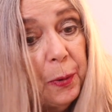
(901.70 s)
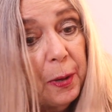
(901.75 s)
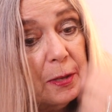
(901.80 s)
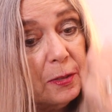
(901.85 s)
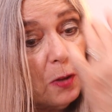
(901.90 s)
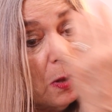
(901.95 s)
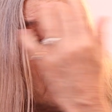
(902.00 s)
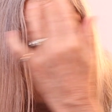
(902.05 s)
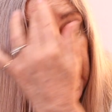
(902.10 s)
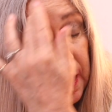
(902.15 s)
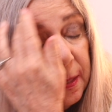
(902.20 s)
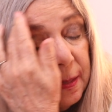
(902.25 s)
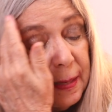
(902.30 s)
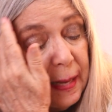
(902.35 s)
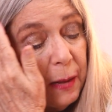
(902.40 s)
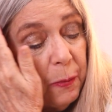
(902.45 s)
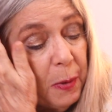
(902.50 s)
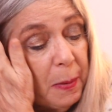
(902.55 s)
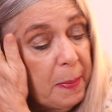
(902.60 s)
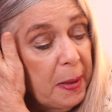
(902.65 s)
Is all I can
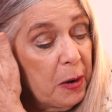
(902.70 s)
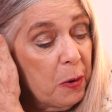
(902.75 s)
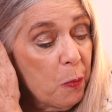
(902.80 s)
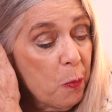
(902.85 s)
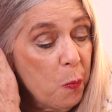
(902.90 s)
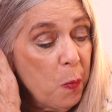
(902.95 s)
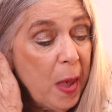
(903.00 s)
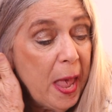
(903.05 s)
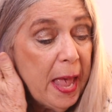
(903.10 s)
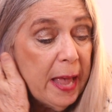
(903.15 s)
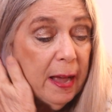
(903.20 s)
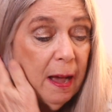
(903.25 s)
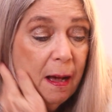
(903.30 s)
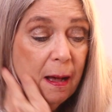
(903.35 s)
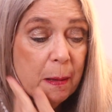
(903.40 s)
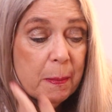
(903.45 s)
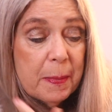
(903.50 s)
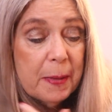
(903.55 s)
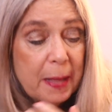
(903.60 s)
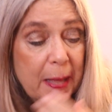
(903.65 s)
say. We better wake
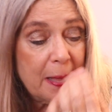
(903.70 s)
up.